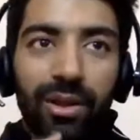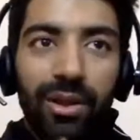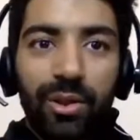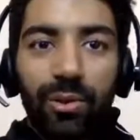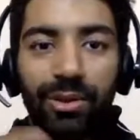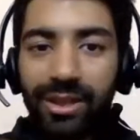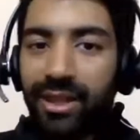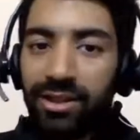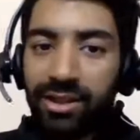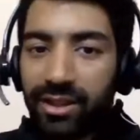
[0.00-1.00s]
So
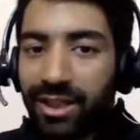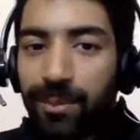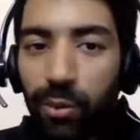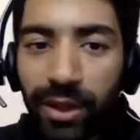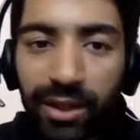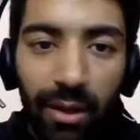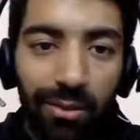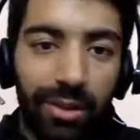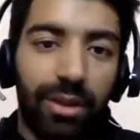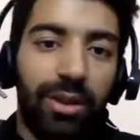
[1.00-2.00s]
keep looking
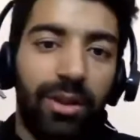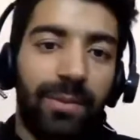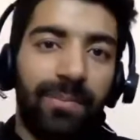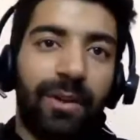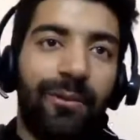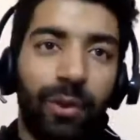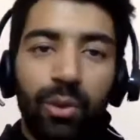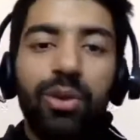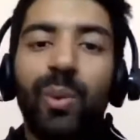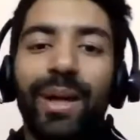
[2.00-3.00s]
out. For
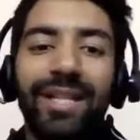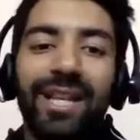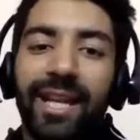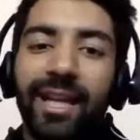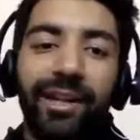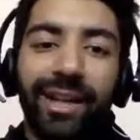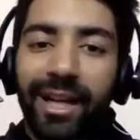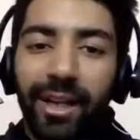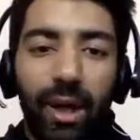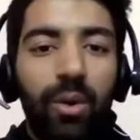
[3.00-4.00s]
those who are in second year
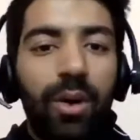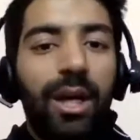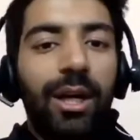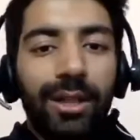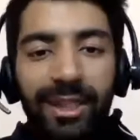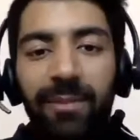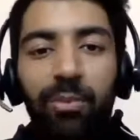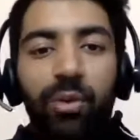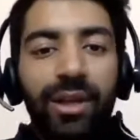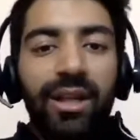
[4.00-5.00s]
right now,
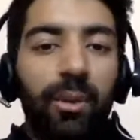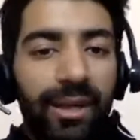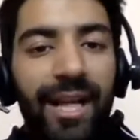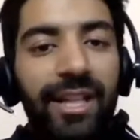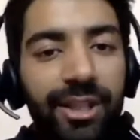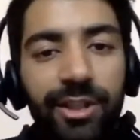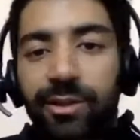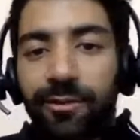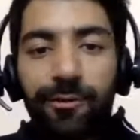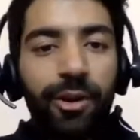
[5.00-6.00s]
keep looking out next
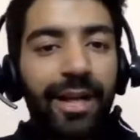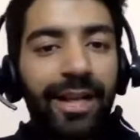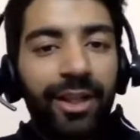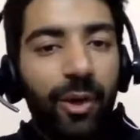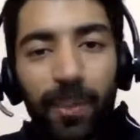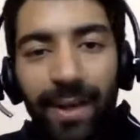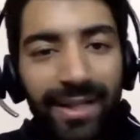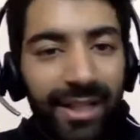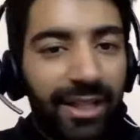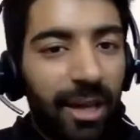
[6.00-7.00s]
year for any
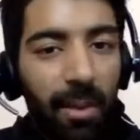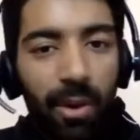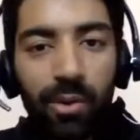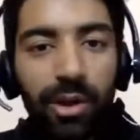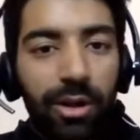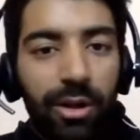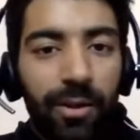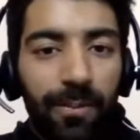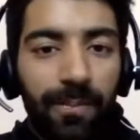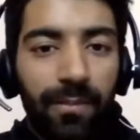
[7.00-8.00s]
openings that come out.
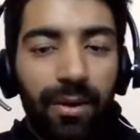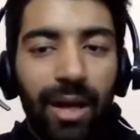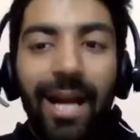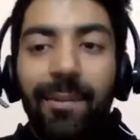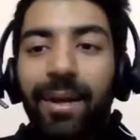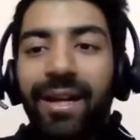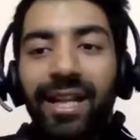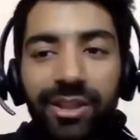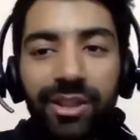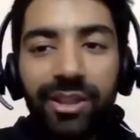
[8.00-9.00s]
And by
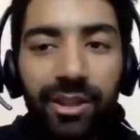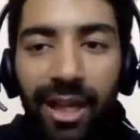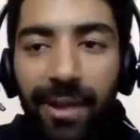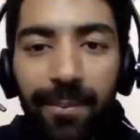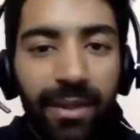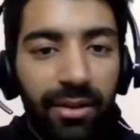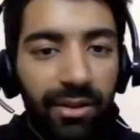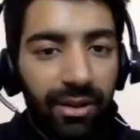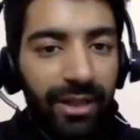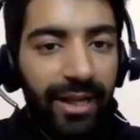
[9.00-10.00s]
next year, I mean
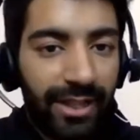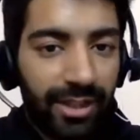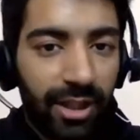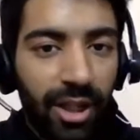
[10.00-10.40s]
the next.